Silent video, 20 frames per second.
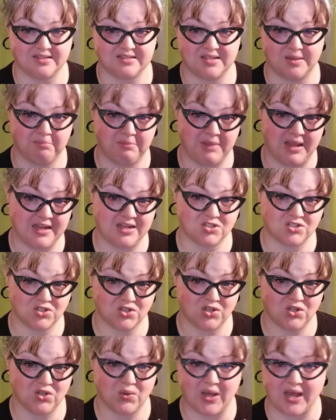to make sure
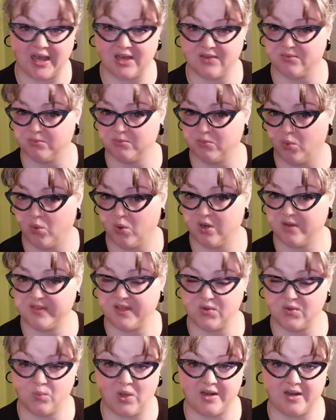you have more
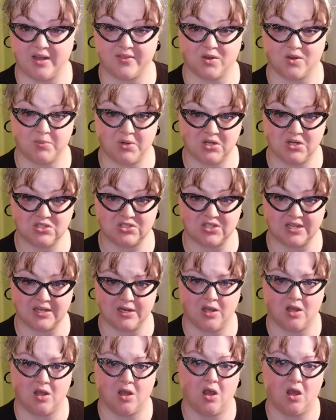than one other person